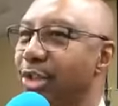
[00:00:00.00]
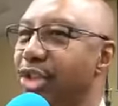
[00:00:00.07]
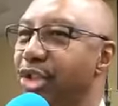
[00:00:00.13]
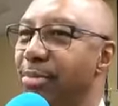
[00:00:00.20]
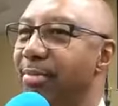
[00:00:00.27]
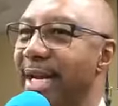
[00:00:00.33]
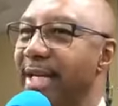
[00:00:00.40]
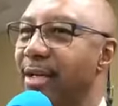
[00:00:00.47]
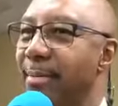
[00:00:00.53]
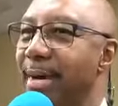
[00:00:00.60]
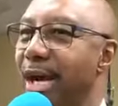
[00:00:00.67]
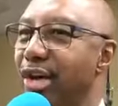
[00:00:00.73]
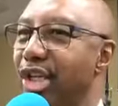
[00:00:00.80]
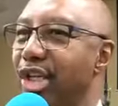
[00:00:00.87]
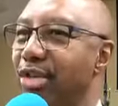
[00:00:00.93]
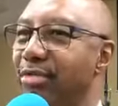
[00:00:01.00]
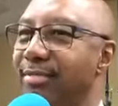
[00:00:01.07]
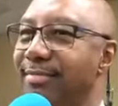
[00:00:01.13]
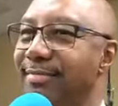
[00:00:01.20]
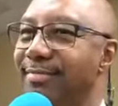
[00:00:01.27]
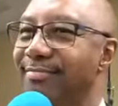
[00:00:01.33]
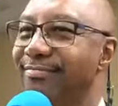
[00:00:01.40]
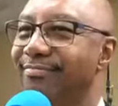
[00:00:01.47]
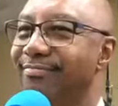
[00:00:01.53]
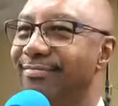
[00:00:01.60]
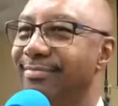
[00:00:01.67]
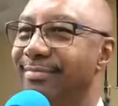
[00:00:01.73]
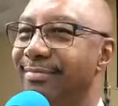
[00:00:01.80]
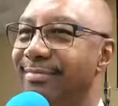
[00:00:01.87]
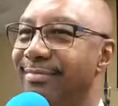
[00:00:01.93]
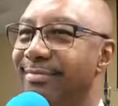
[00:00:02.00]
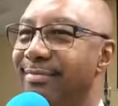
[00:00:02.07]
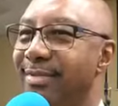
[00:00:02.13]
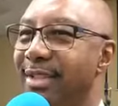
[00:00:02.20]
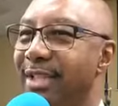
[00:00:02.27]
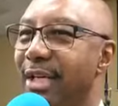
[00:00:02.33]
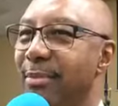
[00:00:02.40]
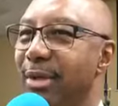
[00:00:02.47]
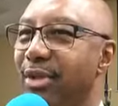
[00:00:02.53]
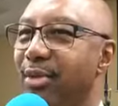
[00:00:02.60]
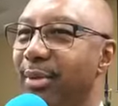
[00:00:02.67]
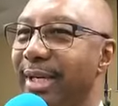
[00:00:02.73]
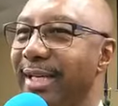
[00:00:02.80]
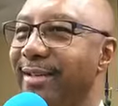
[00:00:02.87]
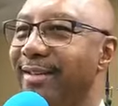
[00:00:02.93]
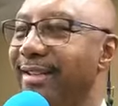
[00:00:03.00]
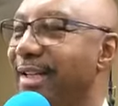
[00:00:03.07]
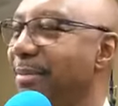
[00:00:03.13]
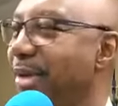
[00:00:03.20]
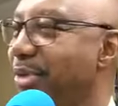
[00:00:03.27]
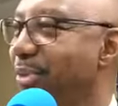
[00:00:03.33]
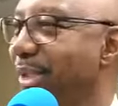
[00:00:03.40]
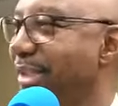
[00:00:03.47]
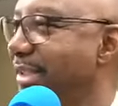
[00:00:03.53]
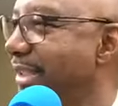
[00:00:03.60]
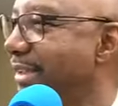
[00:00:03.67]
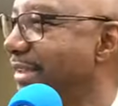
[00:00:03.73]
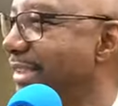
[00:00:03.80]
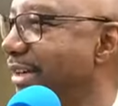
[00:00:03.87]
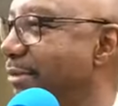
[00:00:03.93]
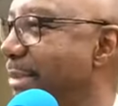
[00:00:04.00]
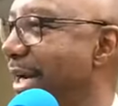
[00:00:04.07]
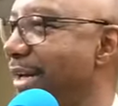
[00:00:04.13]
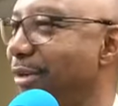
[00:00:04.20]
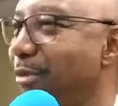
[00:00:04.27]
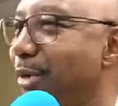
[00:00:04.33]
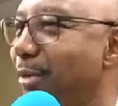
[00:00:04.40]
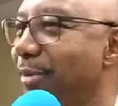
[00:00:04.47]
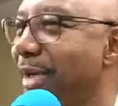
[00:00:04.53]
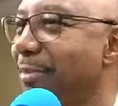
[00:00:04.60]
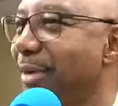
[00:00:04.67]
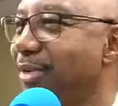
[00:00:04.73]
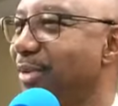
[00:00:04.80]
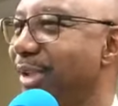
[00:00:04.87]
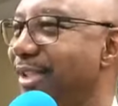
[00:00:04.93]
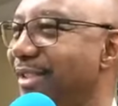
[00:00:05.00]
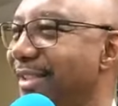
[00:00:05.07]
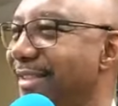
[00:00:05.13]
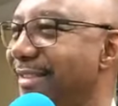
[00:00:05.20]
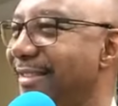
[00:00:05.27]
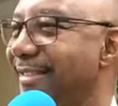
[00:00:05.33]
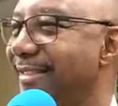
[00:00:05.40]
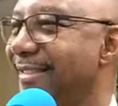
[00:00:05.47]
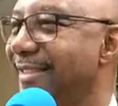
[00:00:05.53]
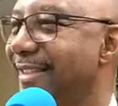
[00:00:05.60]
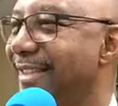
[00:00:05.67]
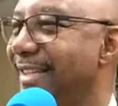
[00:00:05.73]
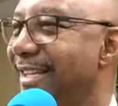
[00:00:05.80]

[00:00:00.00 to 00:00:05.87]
would you make about you? Give me three. Give me three sentences. Everybody in the room, give me three sentences.